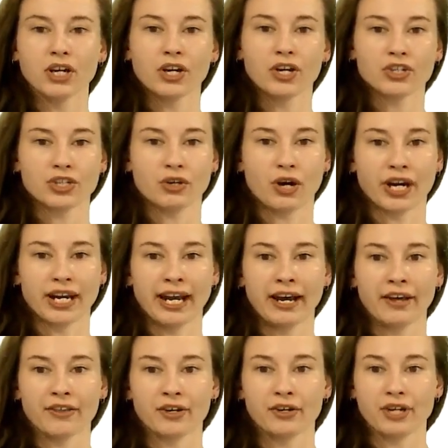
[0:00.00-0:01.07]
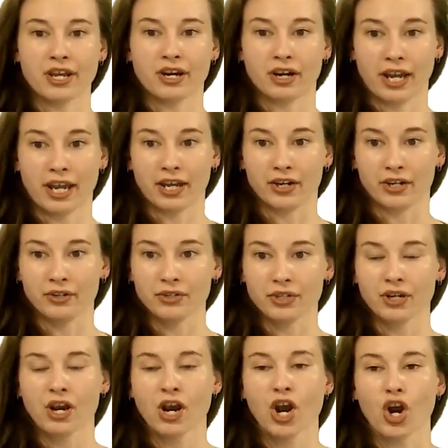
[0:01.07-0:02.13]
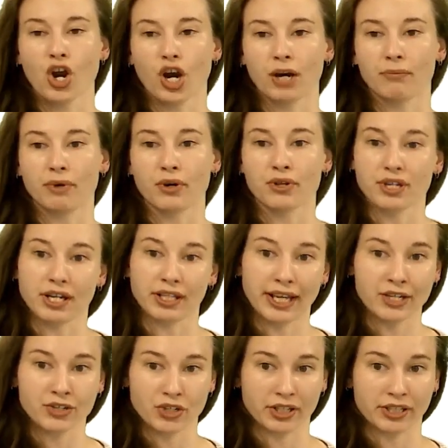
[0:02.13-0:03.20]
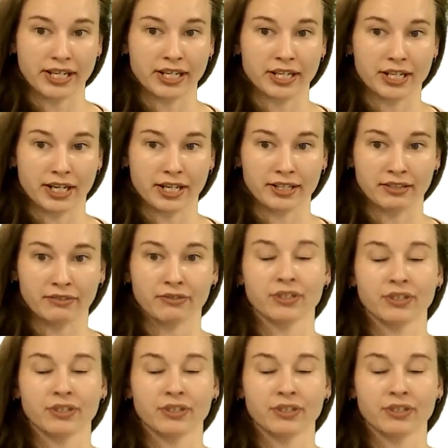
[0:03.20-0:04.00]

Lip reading: So our cathode and our anode are both electrically conductive